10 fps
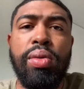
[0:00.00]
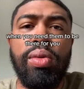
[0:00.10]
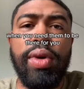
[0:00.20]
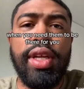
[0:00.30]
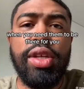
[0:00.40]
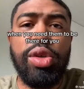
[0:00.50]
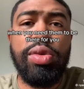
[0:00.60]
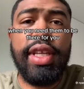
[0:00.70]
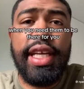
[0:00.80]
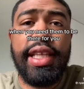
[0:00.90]
When you
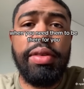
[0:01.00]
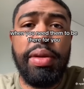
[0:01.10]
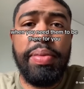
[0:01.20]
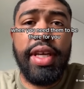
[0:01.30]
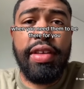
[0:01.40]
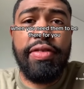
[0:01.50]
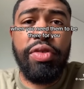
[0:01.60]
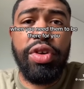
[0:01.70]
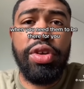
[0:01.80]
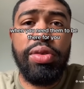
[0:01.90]
need them to be there
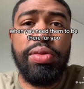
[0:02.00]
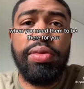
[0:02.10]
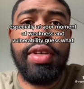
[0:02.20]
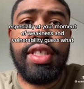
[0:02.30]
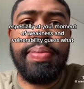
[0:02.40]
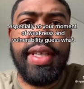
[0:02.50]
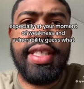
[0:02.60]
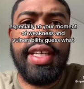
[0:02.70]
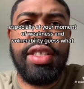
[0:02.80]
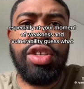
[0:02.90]
for you,
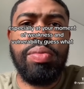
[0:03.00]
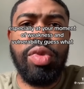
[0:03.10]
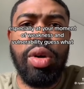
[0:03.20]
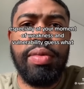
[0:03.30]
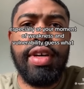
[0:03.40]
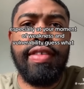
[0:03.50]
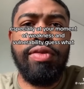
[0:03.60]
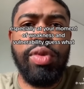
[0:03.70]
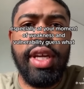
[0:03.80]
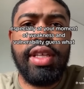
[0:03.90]
especially at your moment of
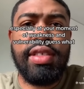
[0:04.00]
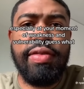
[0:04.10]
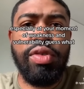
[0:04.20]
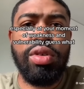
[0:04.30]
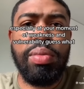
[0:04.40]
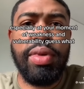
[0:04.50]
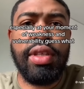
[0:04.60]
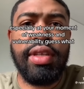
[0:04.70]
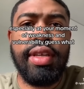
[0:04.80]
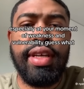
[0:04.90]
weakness and
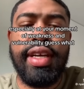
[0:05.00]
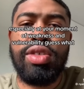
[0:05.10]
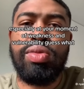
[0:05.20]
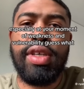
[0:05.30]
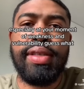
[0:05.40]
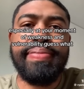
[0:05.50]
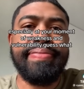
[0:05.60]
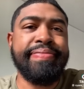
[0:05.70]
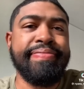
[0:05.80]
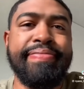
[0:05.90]
vulnerability, guess what?
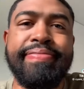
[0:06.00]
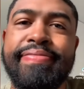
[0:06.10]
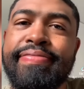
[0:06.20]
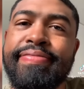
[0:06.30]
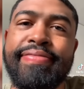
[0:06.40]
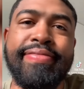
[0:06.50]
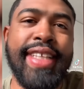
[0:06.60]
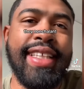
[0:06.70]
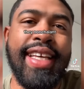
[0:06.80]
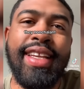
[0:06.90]

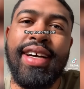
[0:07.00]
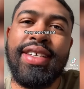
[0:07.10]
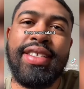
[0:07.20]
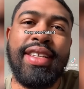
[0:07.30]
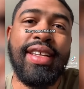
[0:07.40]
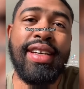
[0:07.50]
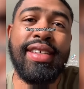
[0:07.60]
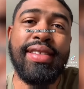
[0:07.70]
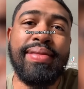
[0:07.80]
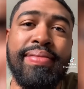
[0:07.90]
They
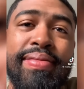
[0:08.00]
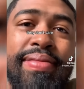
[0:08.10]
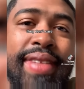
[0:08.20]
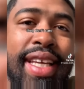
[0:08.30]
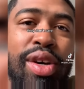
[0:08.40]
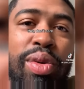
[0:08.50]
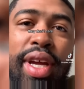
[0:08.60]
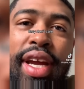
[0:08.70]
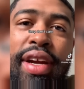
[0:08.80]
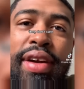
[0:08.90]
nonchalant. They don't
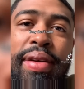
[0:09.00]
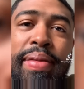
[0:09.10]
care.